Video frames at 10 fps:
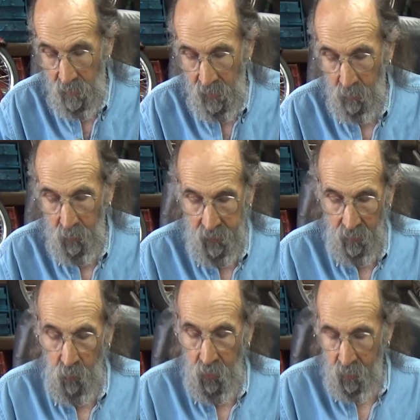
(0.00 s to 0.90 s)
and
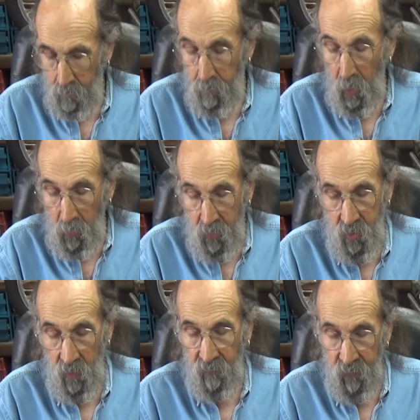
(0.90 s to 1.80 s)
with both
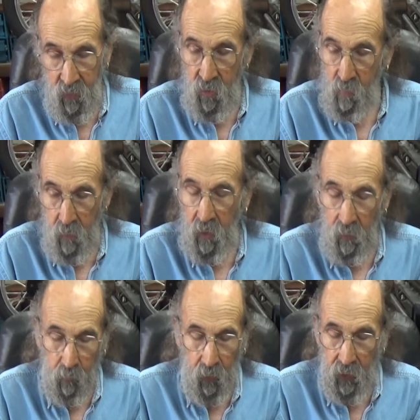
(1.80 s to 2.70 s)
surfaces
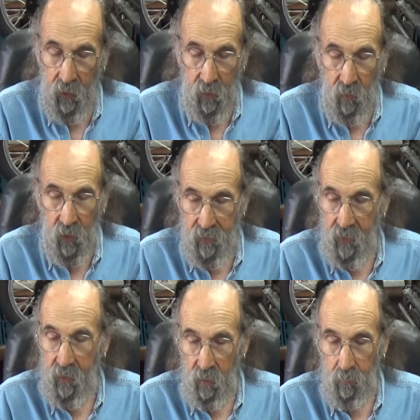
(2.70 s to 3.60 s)
being brand new, I
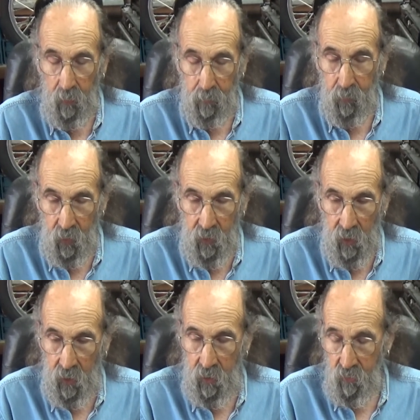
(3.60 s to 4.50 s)
think it'll be pretty
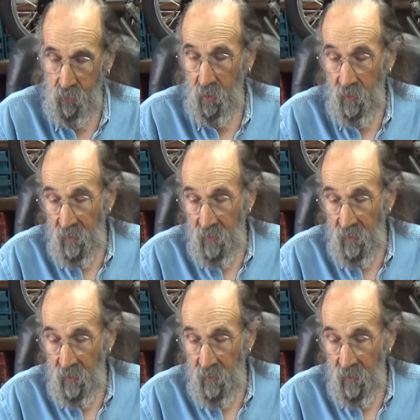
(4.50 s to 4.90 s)
nice.